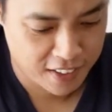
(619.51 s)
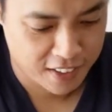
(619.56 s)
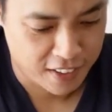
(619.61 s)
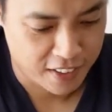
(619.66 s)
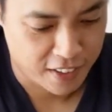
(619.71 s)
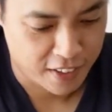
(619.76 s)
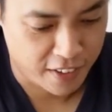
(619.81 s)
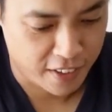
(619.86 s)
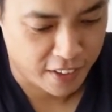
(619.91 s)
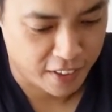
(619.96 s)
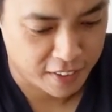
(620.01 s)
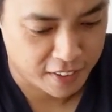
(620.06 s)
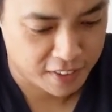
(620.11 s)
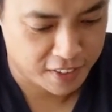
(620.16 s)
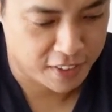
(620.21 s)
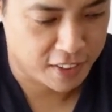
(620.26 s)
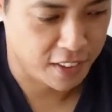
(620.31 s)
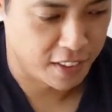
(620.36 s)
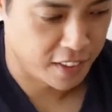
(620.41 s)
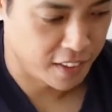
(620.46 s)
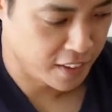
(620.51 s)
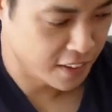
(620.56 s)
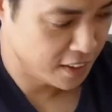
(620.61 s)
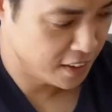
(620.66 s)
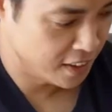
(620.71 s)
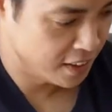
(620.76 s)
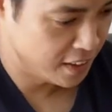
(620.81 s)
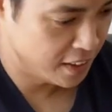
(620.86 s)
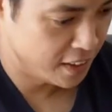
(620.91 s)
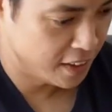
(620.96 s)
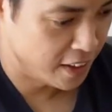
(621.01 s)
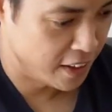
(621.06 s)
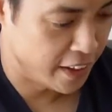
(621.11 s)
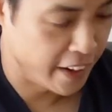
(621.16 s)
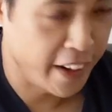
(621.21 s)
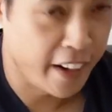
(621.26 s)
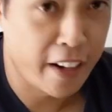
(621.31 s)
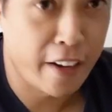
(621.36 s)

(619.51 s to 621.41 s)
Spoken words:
All right, so again,